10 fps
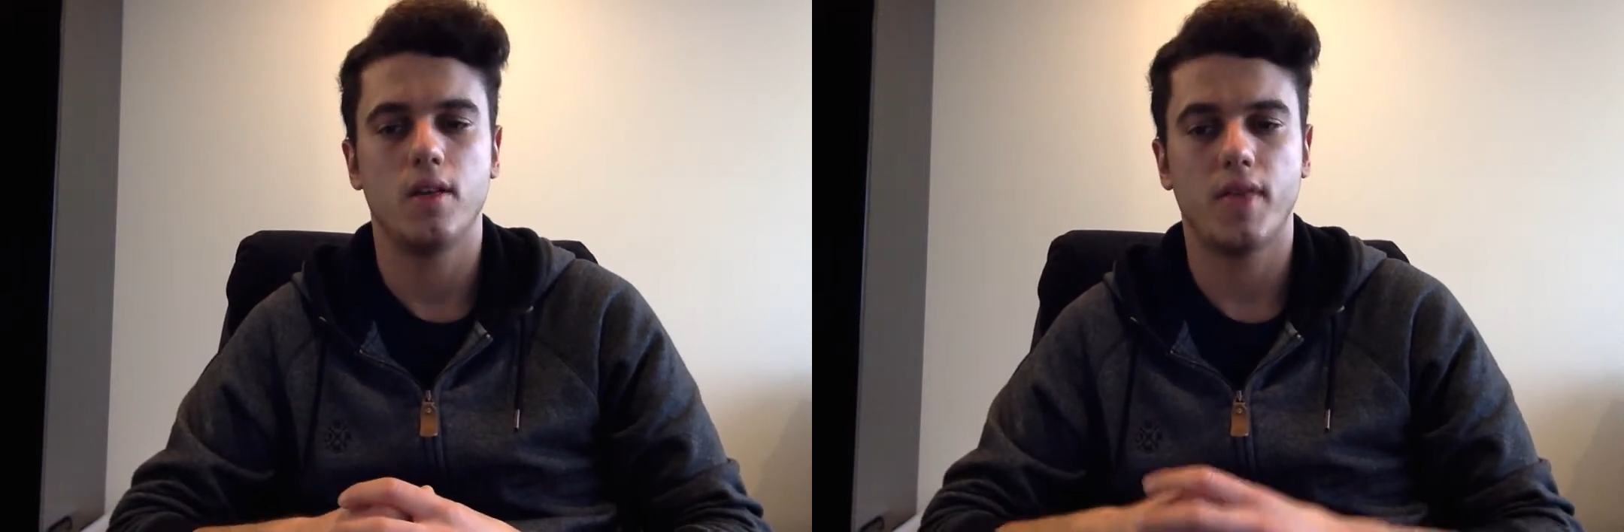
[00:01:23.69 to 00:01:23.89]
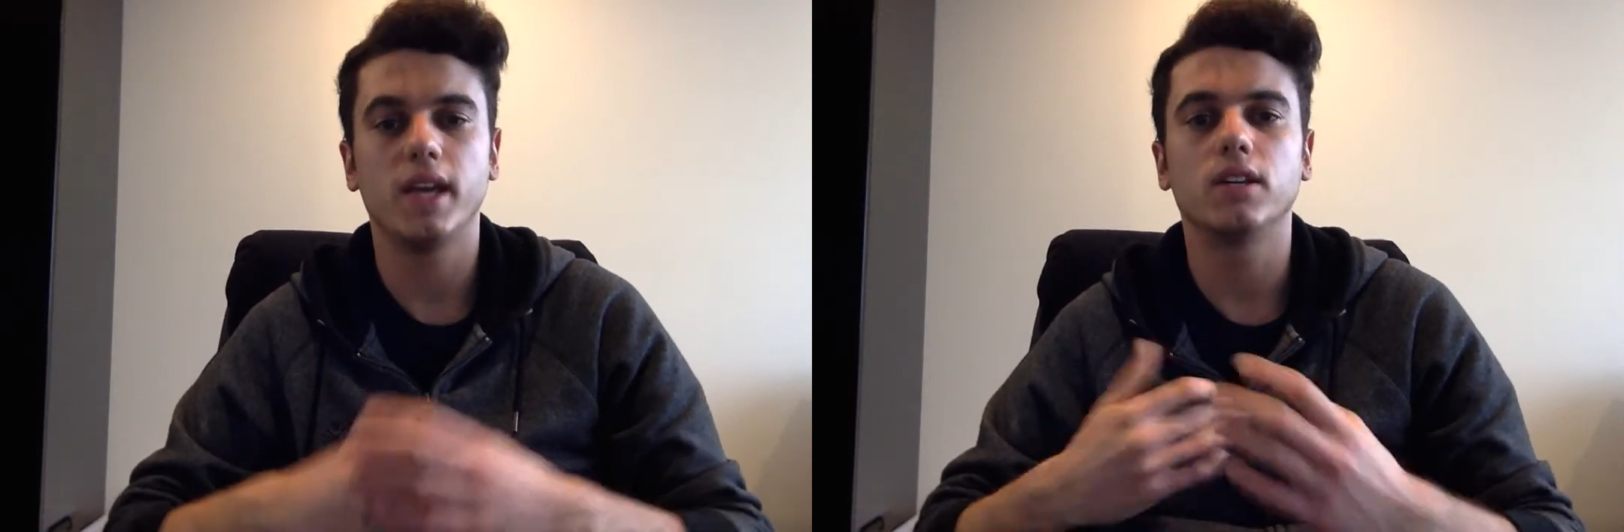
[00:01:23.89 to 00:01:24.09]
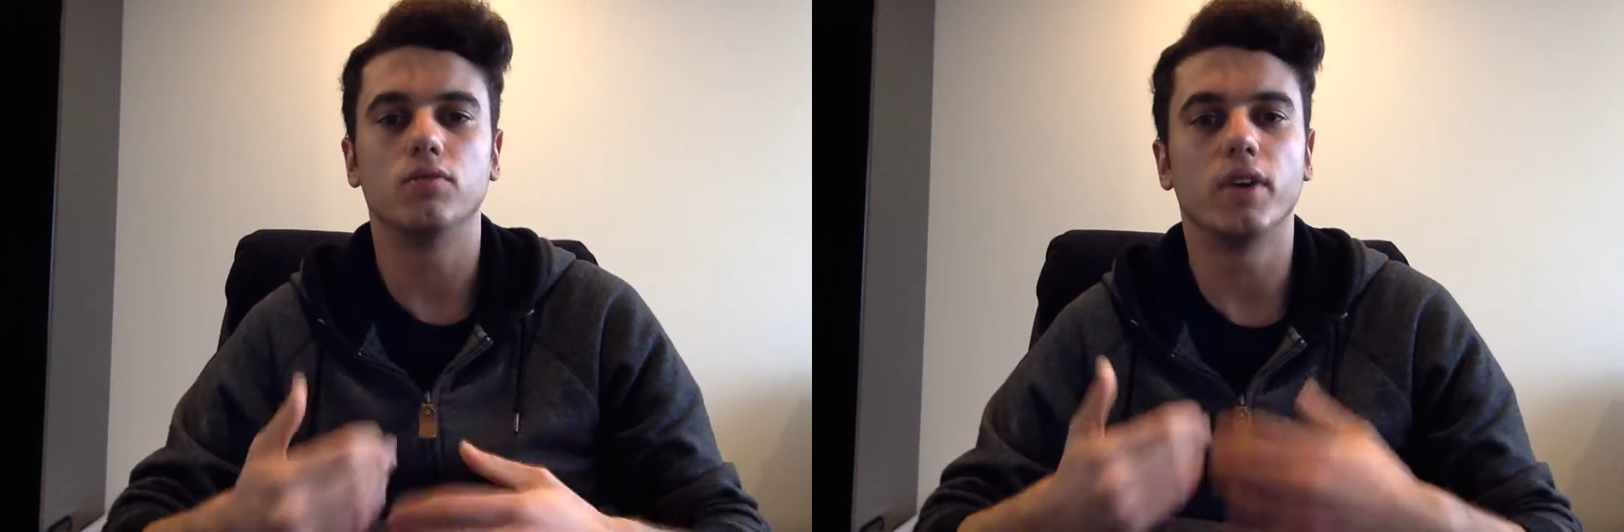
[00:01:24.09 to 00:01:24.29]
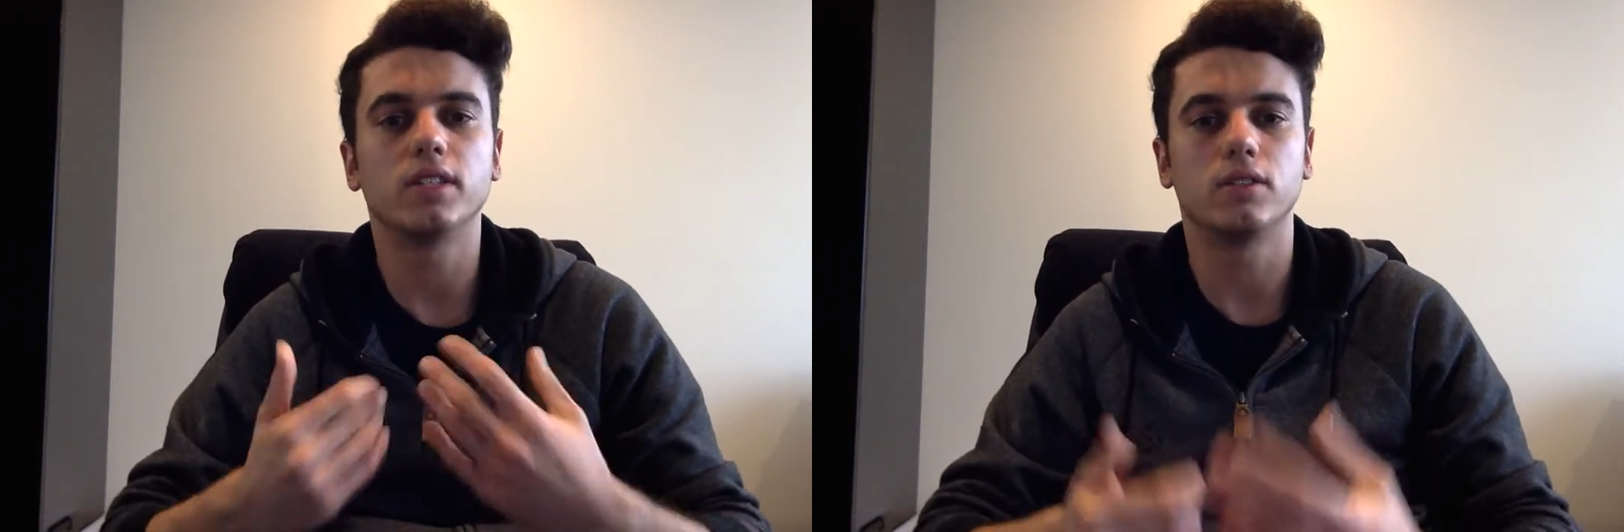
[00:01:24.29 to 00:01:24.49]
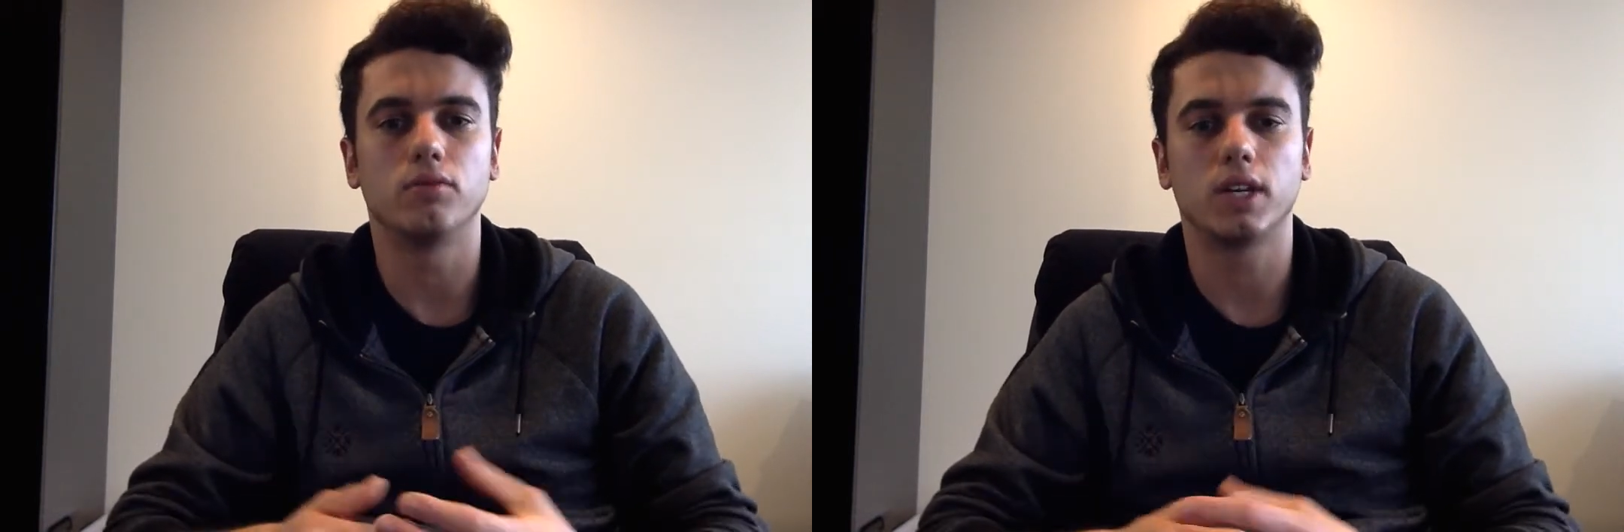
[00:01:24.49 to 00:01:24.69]
they can
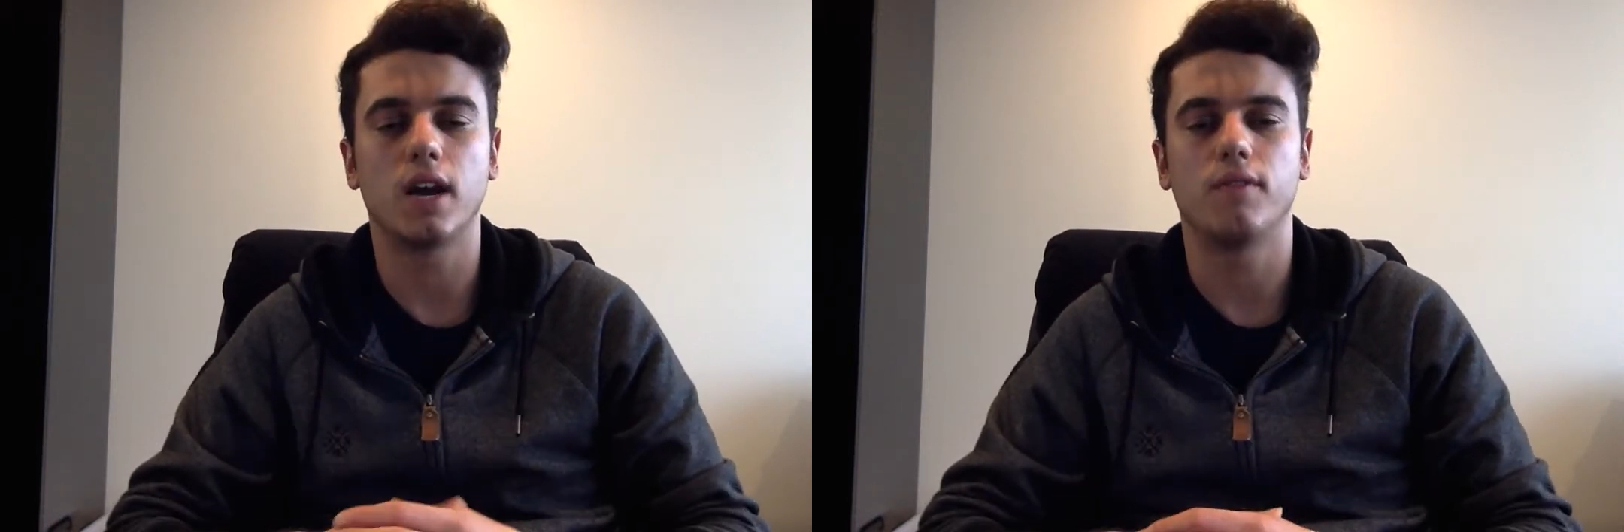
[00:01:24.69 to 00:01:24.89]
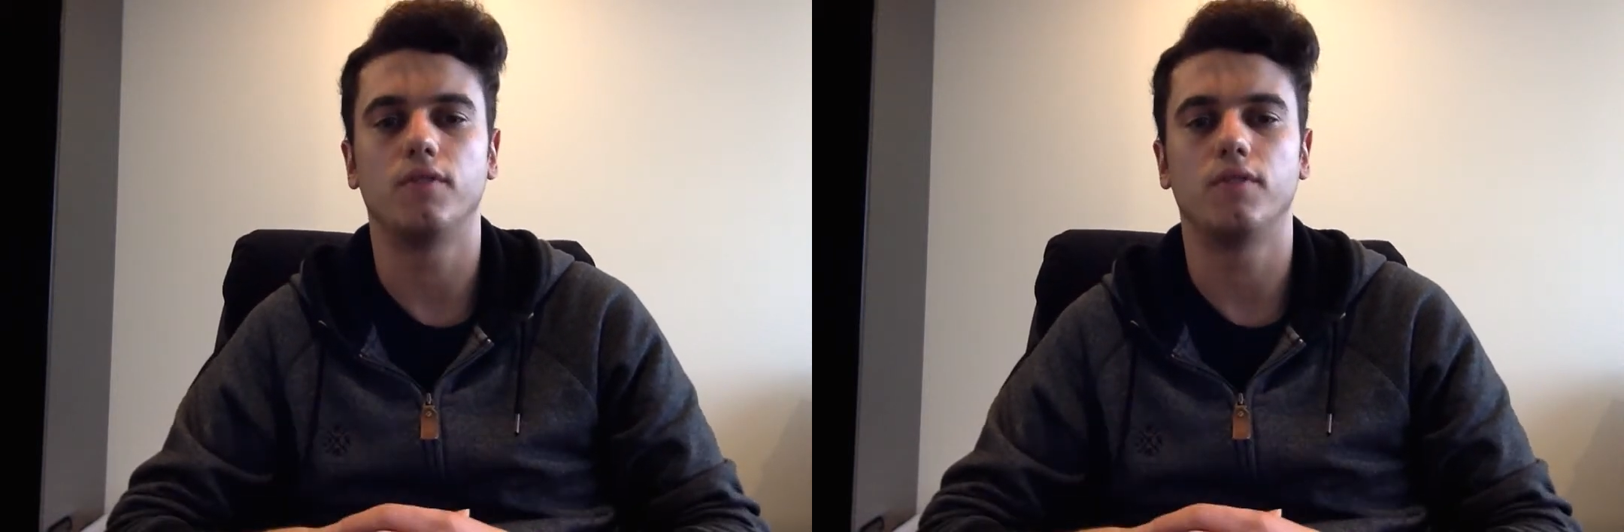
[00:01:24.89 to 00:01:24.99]
rest and recover